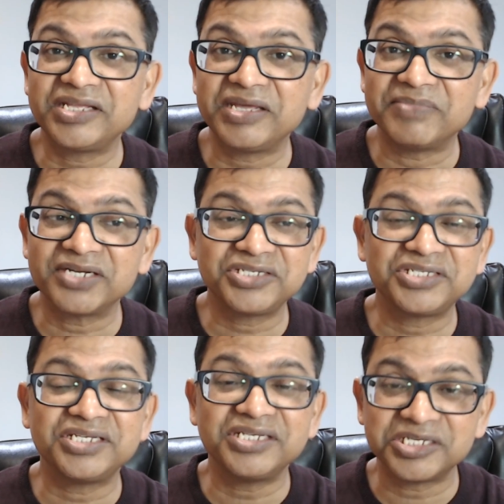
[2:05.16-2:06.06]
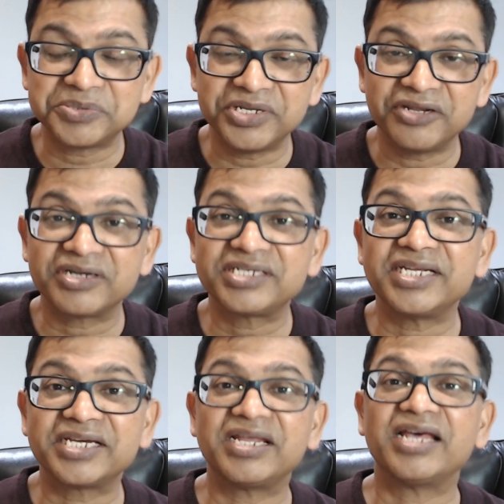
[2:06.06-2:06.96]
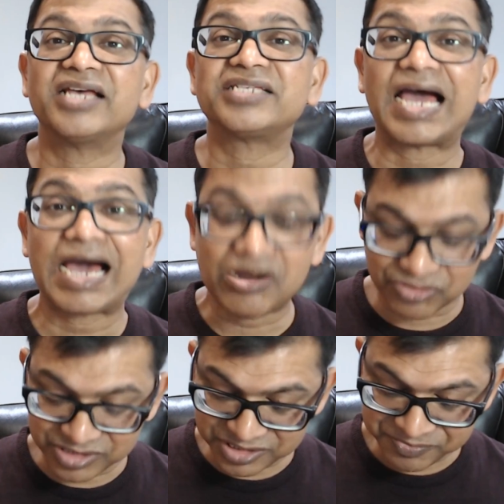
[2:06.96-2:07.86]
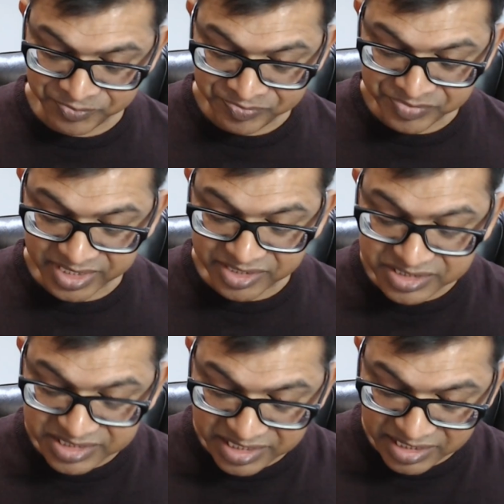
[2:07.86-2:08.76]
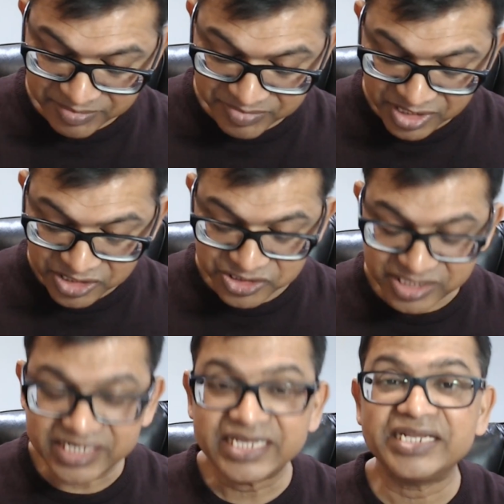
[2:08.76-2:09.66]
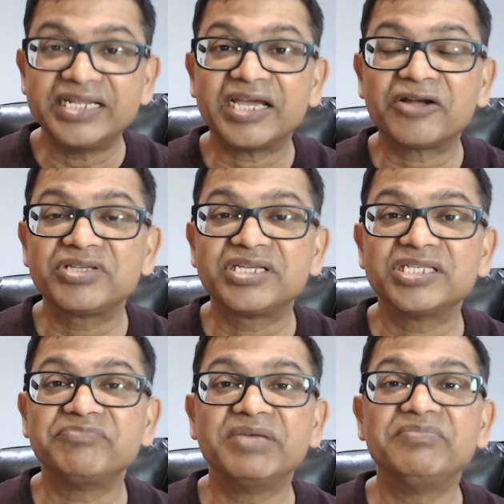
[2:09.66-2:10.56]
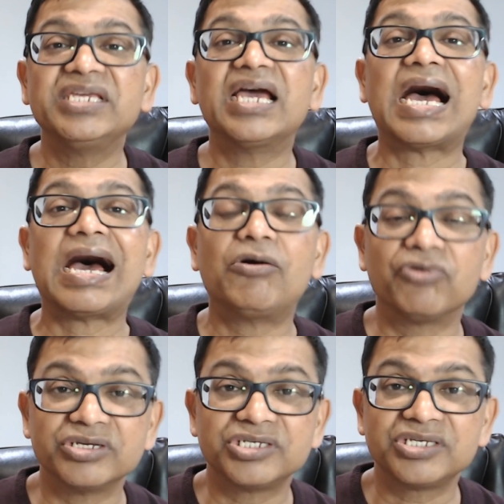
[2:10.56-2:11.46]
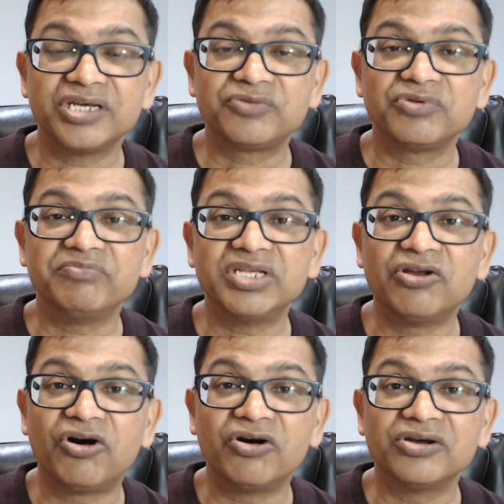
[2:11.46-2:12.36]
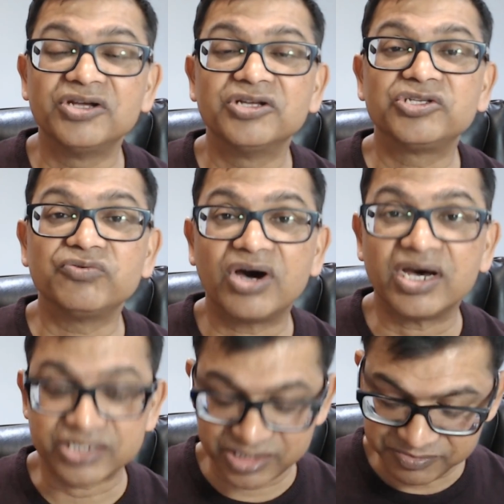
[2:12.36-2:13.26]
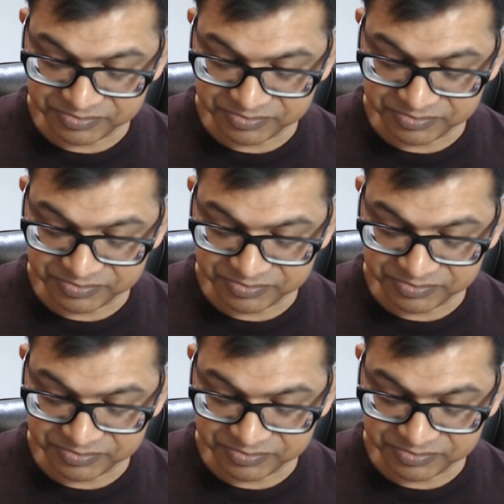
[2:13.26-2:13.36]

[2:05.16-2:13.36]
him. Let us seize his vineyard, take it as ours. Let us kill him so that the inheritance may be ours. It will belong to us.